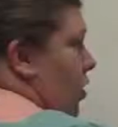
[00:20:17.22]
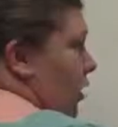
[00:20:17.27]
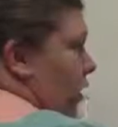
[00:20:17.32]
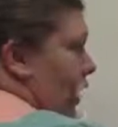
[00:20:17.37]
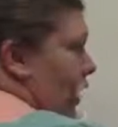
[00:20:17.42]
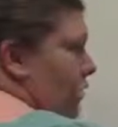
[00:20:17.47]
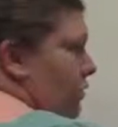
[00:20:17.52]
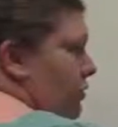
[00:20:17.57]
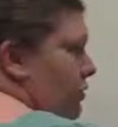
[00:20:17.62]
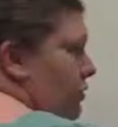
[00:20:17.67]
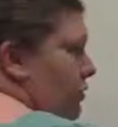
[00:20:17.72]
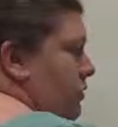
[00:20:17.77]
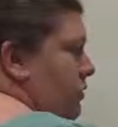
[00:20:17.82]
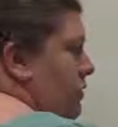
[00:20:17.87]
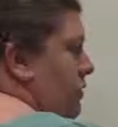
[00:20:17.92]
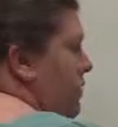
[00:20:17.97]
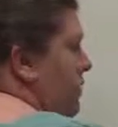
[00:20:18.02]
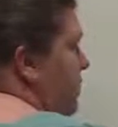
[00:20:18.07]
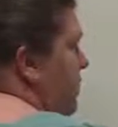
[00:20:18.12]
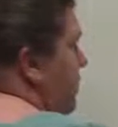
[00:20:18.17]
1.
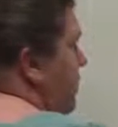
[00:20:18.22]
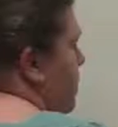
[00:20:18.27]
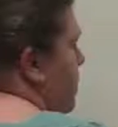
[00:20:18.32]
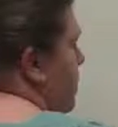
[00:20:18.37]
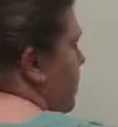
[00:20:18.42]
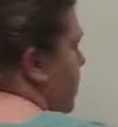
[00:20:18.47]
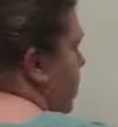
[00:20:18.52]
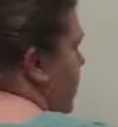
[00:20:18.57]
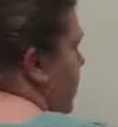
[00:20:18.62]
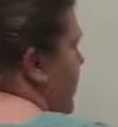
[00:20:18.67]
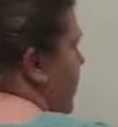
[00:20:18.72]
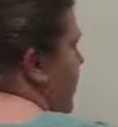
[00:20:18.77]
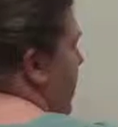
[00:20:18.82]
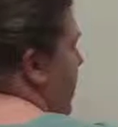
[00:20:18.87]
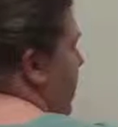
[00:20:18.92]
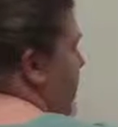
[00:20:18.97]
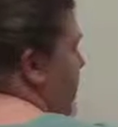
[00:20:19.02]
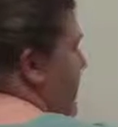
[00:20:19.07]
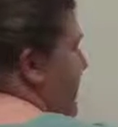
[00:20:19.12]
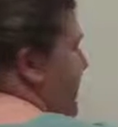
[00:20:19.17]
3
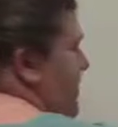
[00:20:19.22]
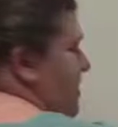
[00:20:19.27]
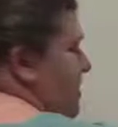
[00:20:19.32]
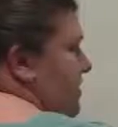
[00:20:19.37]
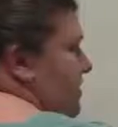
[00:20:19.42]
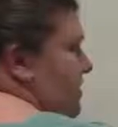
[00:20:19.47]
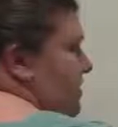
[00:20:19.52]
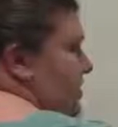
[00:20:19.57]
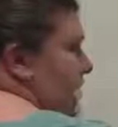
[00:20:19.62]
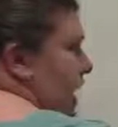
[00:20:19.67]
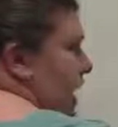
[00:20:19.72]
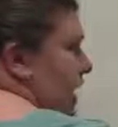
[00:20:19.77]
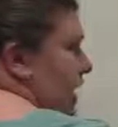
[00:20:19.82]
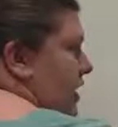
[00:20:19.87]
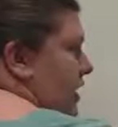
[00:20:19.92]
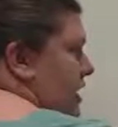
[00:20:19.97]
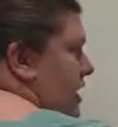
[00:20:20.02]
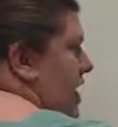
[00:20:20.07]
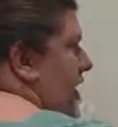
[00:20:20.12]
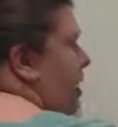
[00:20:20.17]
times 6 is
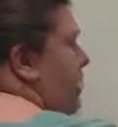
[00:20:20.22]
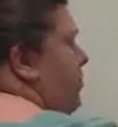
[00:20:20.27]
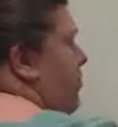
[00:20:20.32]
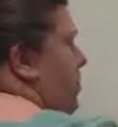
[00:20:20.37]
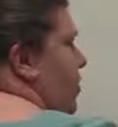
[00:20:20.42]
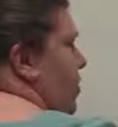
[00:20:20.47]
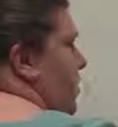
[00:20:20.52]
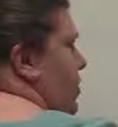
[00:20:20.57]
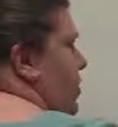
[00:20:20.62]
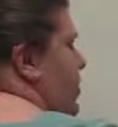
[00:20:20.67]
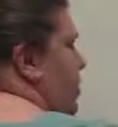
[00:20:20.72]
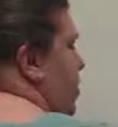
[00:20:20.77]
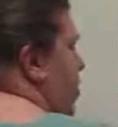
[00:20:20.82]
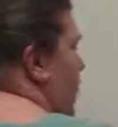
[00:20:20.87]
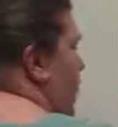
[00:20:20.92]
18, plus